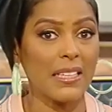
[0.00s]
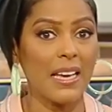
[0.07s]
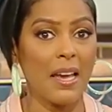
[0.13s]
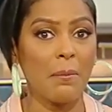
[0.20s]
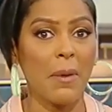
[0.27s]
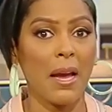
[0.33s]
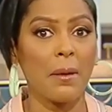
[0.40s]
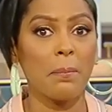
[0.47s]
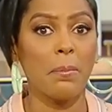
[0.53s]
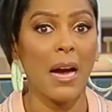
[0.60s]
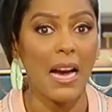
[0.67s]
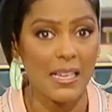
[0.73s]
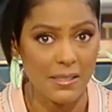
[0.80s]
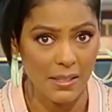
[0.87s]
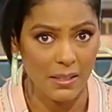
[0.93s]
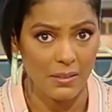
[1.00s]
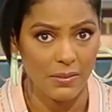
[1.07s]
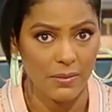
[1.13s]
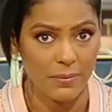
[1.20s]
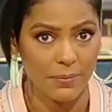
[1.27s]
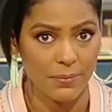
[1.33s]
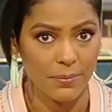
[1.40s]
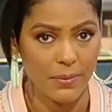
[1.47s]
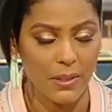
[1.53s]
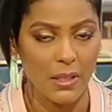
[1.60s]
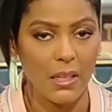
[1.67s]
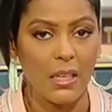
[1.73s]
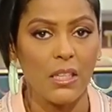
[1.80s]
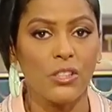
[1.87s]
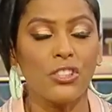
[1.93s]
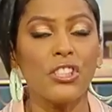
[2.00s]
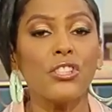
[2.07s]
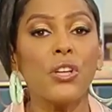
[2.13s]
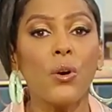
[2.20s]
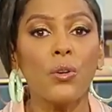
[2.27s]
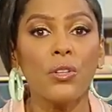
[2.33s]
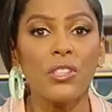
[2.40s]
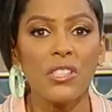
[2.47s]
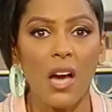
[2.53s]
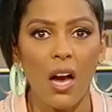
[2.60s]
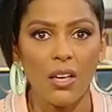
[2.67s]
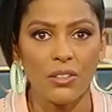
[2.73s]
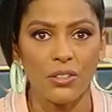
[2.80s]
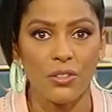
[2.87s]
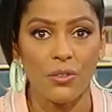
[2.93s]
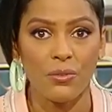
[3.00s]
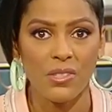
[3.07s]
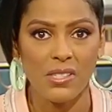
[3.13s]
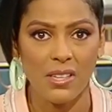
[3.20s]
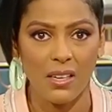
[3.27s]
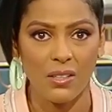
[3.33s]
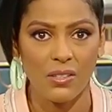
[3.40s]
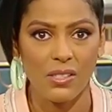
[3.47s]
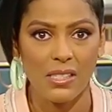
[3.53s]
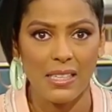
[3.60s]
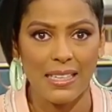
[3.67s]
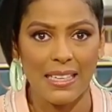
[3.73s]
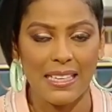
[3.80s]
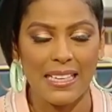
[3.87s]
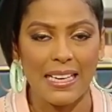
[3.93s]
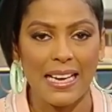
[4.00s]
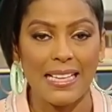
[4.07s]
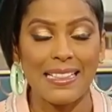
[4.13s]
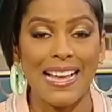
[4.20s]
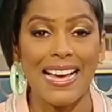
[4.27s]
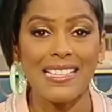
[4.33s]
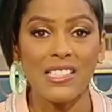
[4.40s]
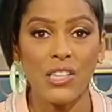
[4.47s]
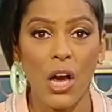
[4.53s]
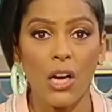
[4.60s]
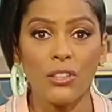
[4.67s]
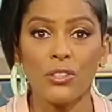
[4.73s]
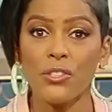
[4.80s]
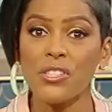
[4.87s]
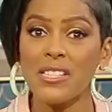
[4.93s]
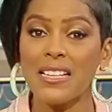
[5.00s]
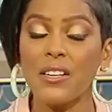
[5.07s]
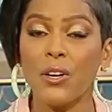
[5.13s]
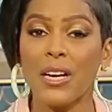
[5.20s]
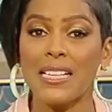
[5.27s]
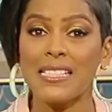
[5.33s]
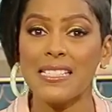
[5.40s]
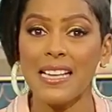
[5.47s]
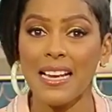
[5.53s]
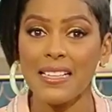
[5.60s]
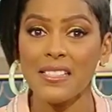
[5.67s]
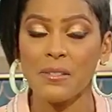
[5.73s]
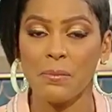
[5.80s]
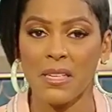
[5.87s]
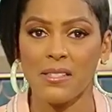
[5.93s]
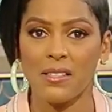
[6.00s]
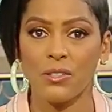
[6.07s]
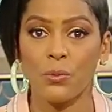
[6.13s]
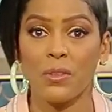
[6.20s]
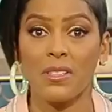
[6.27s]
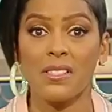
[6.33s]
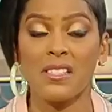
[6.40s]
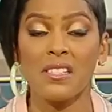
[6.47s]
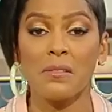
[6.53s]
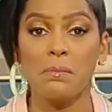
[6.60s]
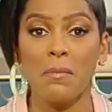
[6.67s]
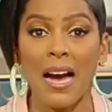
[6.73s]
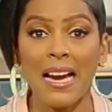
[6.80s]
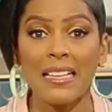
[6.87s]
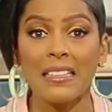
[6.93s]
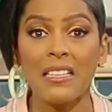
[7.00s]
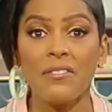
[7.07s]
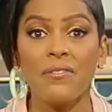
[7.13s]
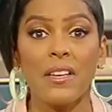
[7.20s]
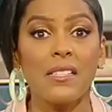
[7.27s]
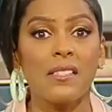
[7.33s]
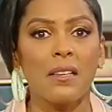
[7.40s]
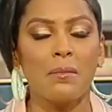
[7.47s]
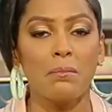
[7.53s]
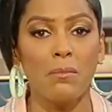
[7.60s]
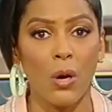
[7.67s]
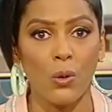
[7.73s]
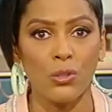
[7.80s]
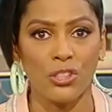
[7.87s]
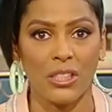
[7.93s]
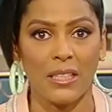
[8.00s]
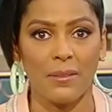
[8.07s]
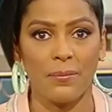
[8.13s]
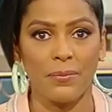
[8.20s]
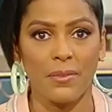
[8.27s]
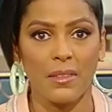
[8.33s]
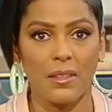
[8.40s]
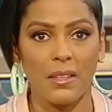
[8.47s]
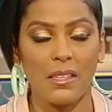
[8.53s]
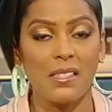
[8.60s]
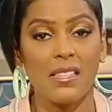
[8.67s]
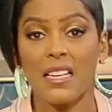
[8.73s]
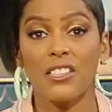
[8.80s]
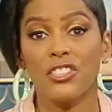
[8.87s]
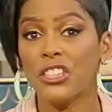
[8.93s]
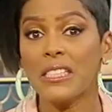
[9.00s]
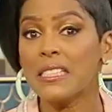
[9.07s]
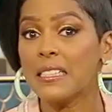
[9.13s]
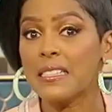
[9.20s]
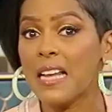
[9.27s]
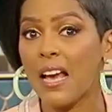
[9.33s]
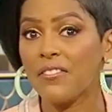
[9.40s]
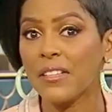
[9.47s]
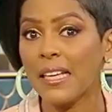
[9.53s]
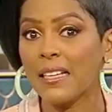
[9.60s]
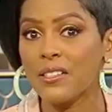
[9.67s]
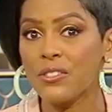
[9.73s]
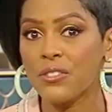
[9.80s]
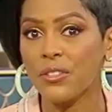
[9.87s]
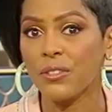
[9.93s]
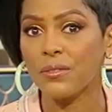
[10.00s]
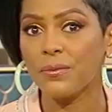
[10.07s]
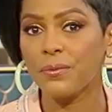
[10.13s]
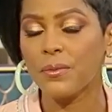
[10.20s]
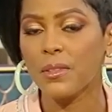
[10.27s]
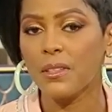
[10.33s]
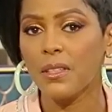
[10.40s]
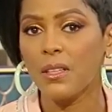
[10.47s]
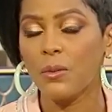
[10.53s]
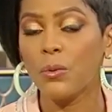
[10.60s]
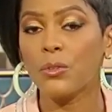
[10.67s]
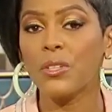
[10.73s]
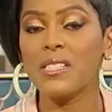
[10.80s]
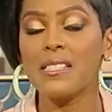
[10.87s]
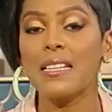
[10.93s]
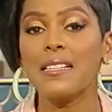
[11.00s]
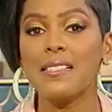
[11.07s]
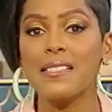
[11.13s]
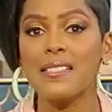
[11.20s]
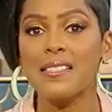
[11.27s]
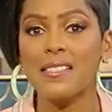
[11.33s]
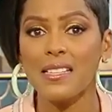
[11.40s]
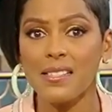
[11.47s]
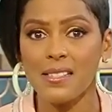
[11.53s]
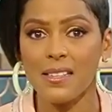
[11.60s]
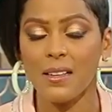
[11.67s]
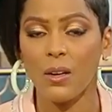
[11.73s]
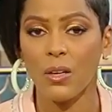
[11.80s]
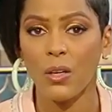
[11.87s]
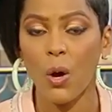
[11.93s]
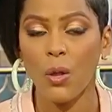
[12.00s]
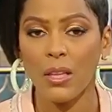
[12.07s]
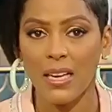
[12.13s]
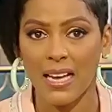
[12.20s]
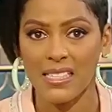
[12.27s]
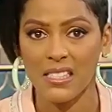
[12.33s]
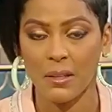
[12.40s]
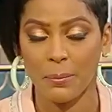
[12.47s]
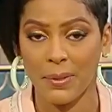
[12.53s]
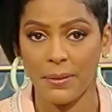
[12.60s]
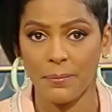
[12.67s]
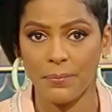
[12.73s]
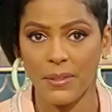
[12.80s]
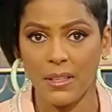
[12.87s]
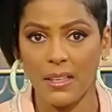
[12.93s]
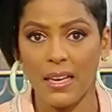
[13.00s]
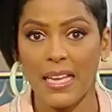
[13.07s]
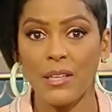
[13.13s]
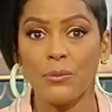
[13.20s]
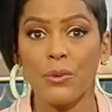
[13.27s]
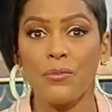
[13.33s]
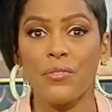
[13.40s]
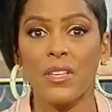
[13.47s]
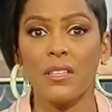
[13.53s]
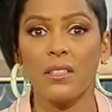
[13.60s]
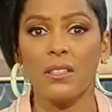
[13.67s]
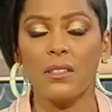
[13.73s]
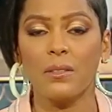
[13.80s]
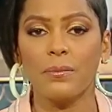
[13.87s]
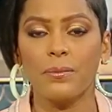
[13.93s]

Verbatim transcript: came back positive, she told her doctor the results. And that doctor sent her a text message with a smiley face emoji saying she didn't have cancer. Well, Christine insisted on a colonoscopy, and it revealed